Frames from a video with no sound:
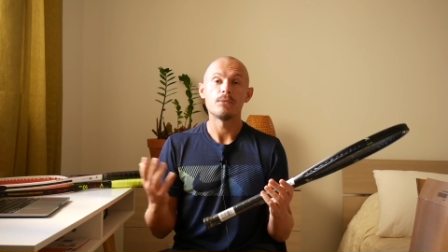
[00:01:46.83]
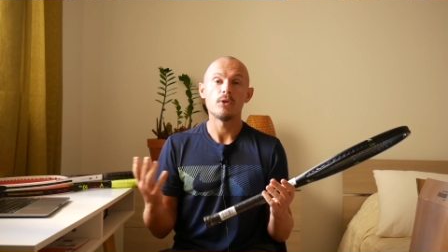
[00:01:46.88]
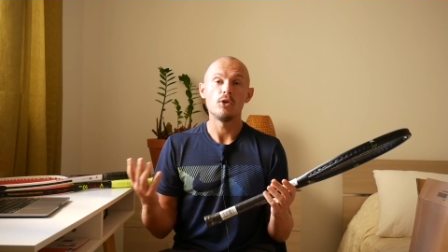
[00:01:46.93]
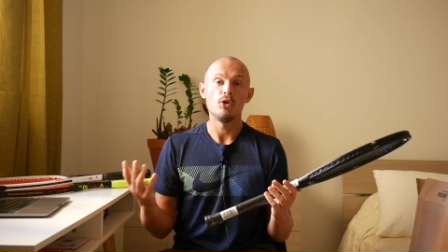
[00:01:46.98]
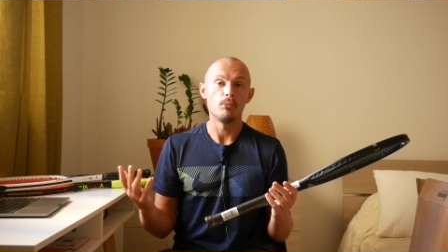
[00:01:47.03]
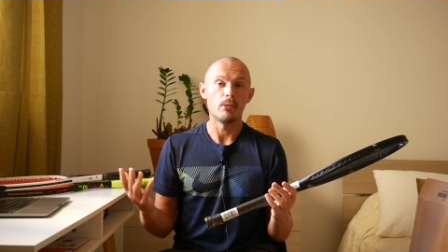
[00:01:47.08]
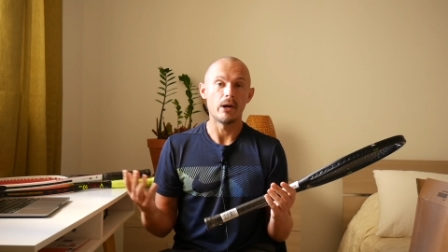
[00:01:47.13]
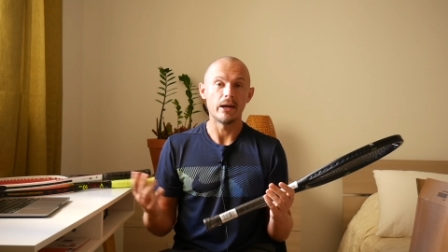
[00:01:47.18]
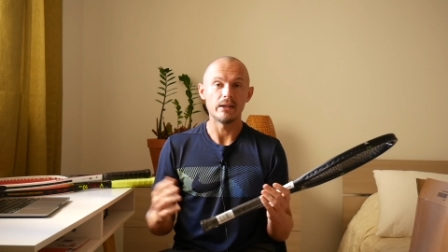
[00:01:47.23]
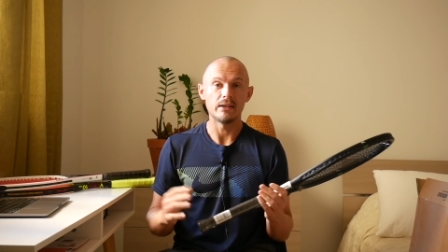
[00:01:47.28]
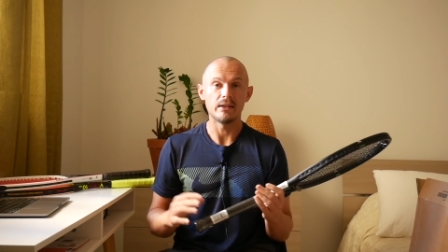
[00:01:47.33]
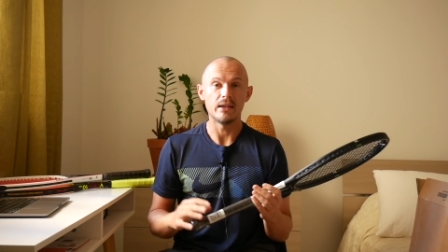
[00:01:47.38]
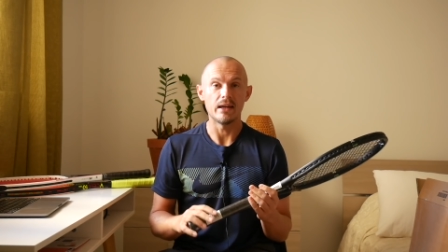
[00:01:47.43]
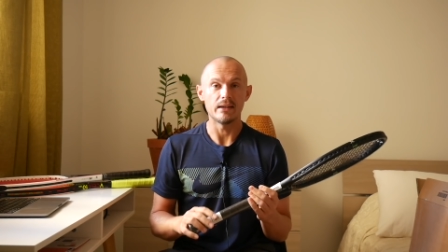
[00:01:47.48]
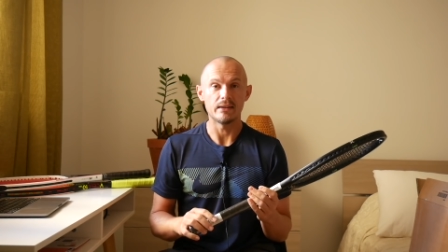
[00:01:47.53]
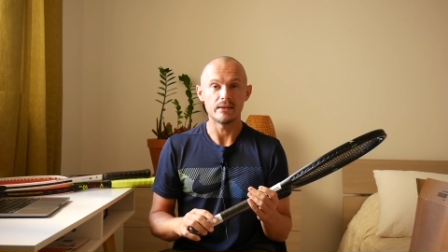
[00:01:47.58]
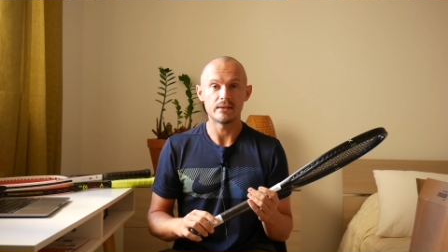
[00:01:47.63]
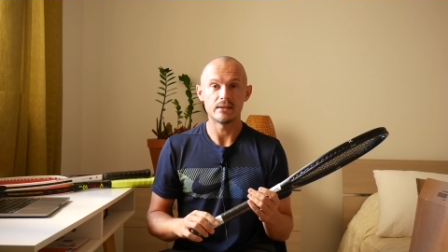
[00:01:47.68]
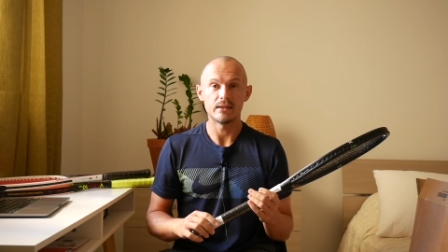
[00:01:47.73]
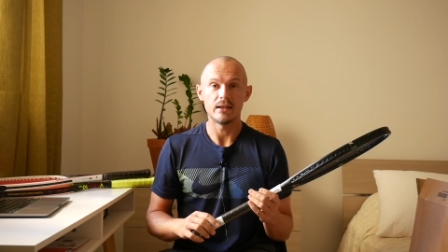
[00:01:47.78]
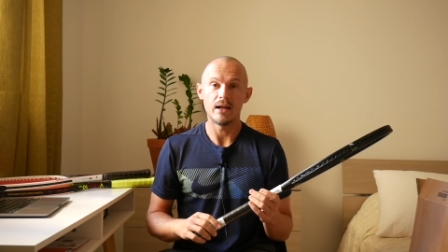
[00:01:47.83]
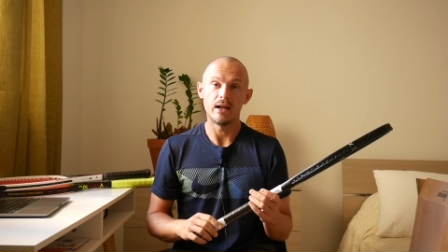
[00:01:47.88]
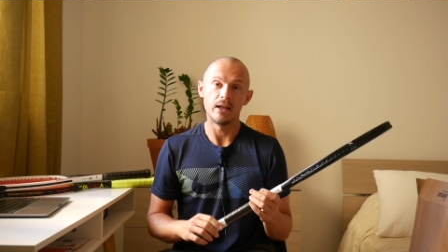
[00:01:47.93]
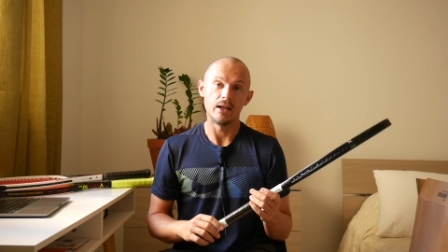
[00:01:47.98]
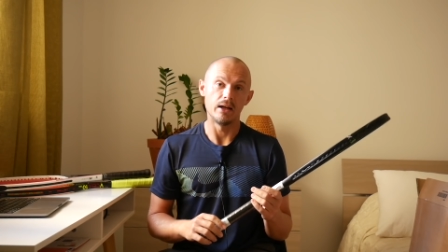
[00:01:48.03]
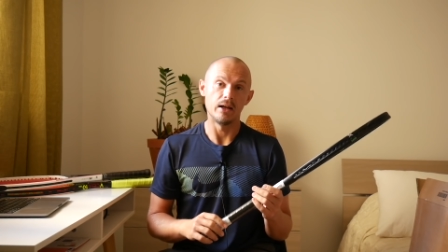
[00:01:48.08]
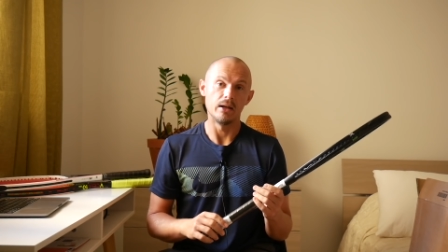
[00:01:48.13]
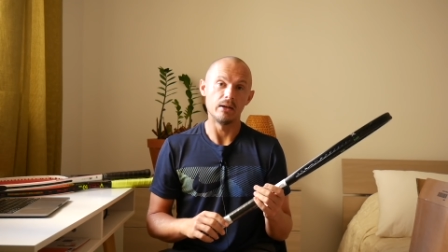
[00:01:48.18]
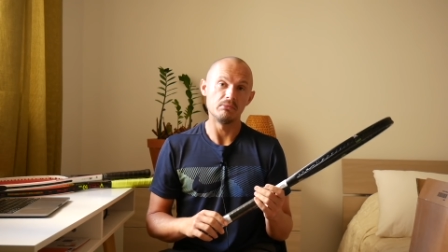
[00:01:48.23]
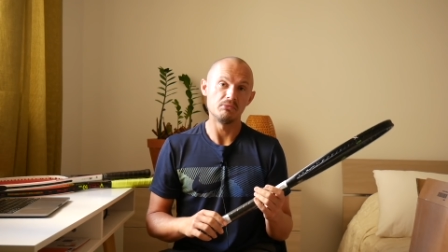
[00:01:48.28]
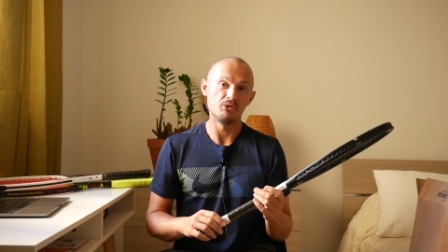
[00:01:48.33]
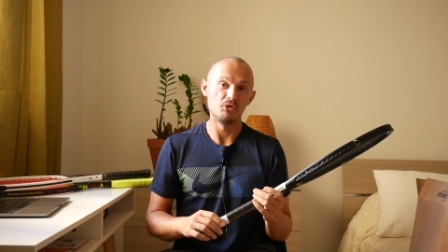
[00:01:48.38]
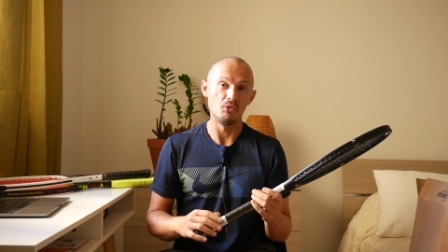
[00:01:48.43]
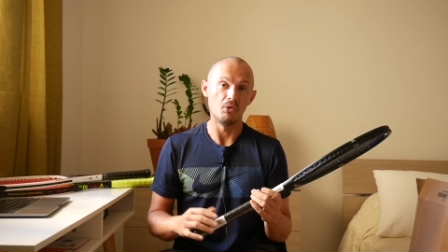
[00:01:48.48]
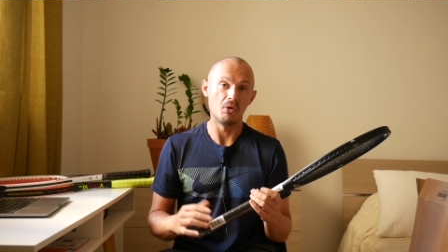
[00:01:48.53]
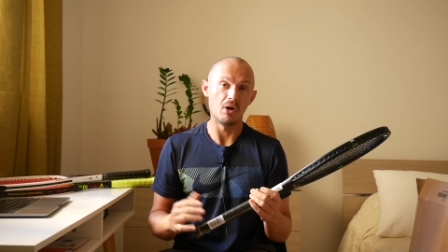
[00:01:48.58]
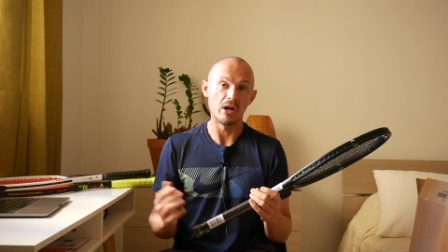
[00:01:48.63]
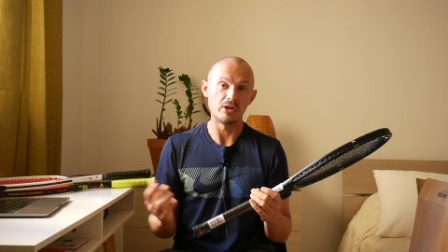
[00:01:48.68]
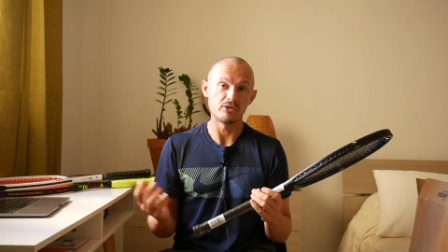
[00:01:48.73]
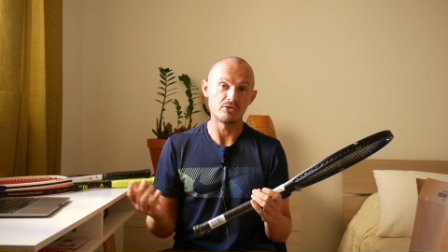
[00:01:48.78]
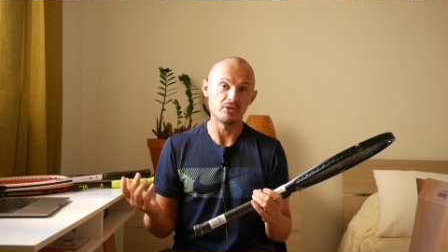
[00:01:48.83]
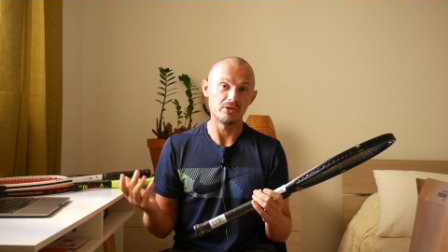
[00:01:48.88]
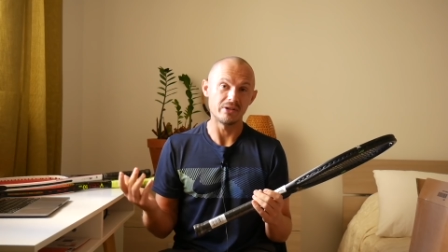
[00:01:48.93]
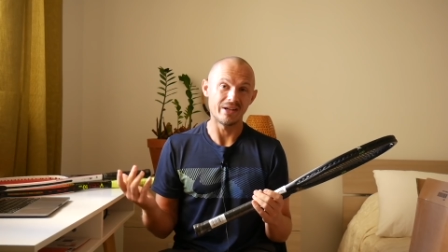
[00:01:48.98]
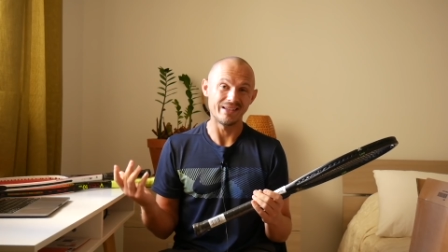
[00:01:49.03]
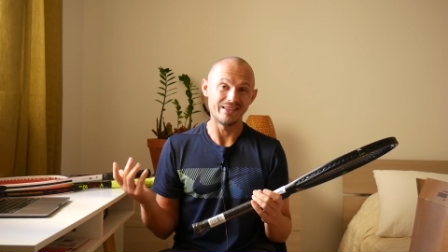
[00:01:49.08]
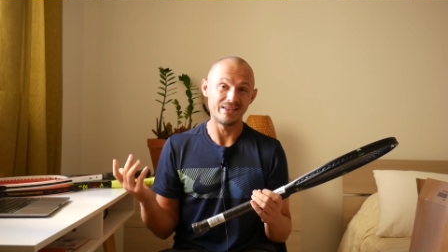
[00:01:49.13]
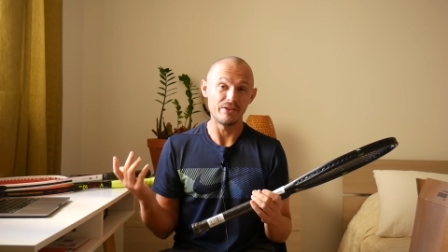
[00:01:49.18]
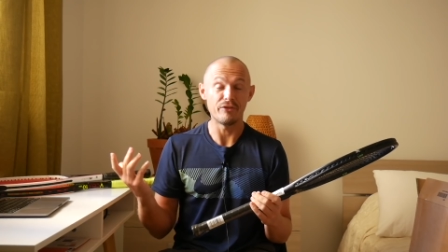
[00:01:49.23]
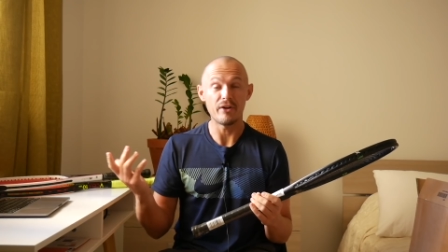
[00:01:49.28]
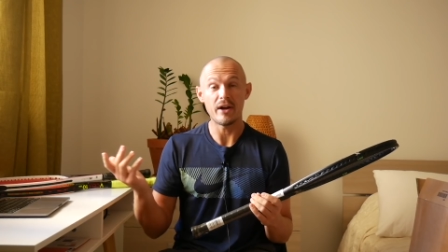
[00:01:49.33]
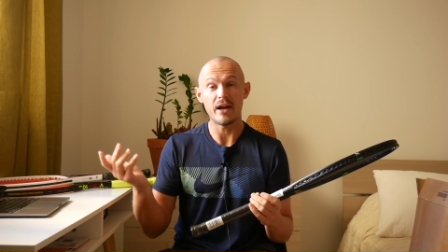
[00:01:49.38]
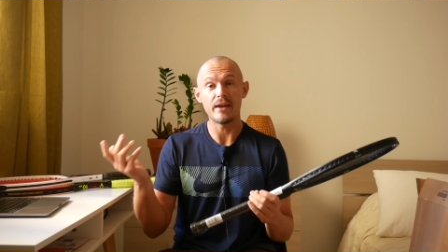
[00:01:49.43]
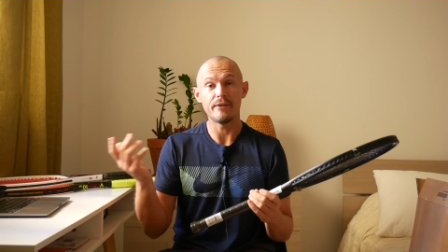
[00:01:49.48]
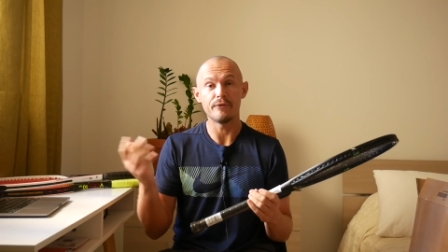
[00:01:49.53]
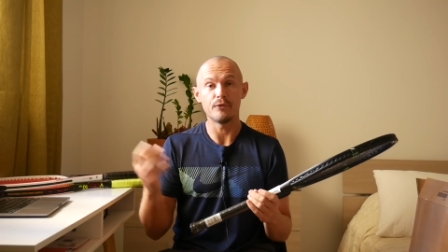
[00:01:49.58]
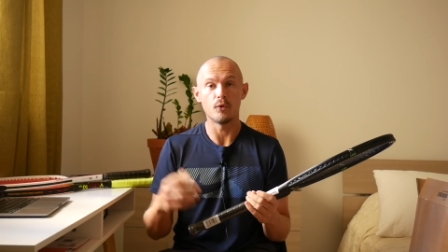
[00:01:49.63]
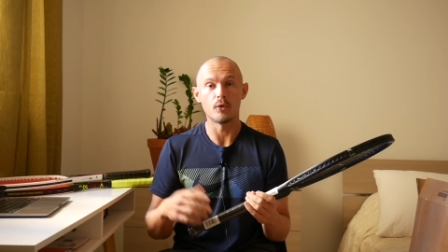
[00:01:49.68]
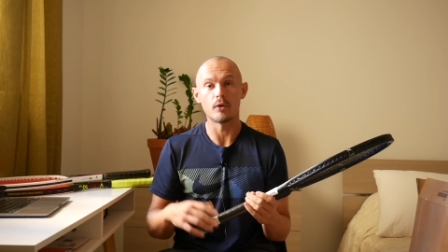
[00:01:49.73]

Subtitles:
you might get 295